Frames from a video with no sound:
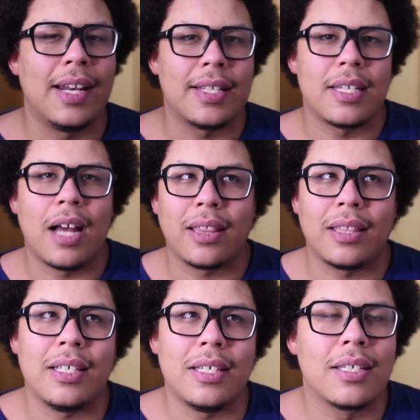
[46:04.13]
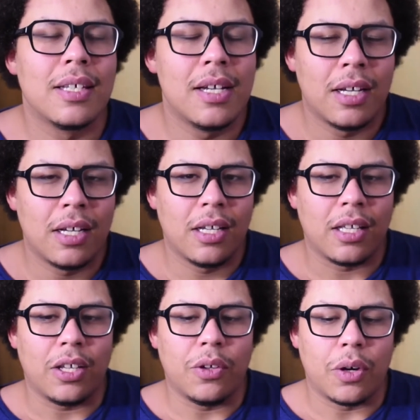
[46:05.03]
not these, you
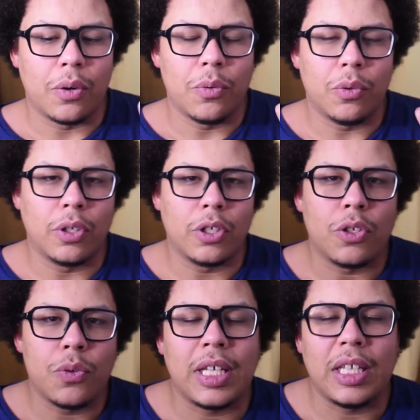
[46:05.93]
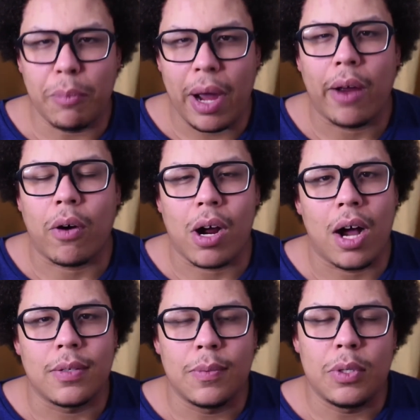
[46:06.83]
know, using the
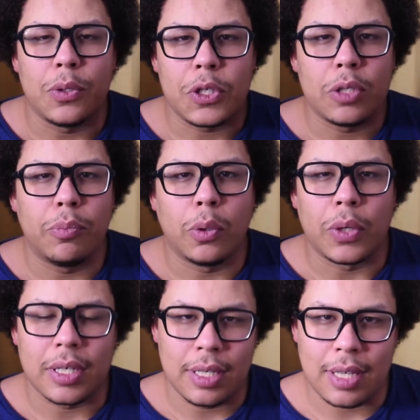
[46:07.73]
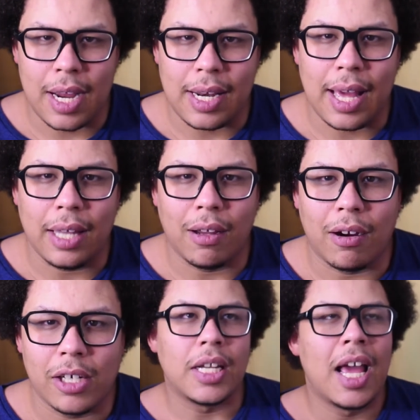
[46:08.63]
microcosm to explore society at
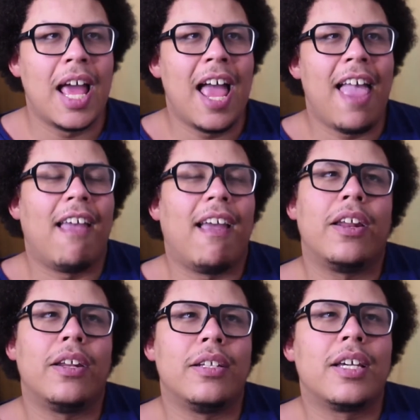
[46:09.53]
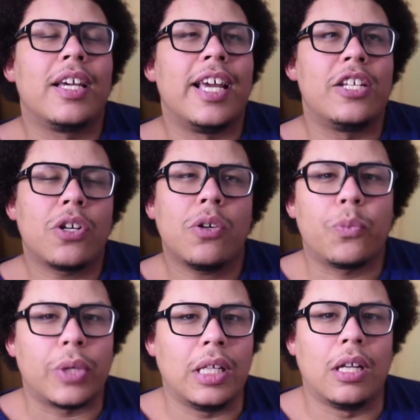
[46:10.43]
large. And it took a really
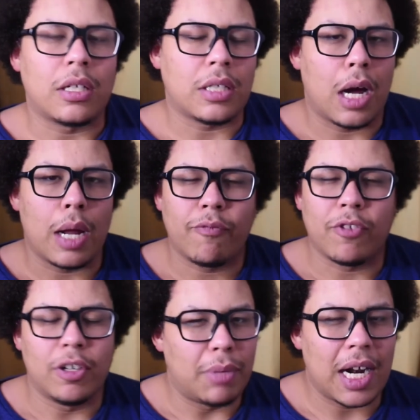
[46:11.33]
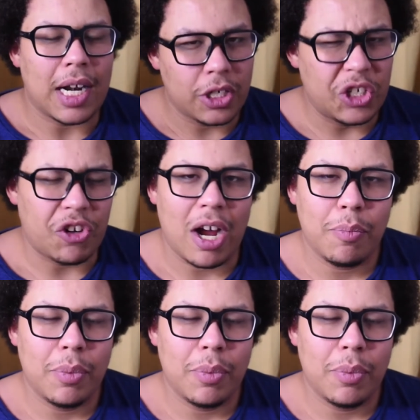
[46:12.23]
long time for a body to drop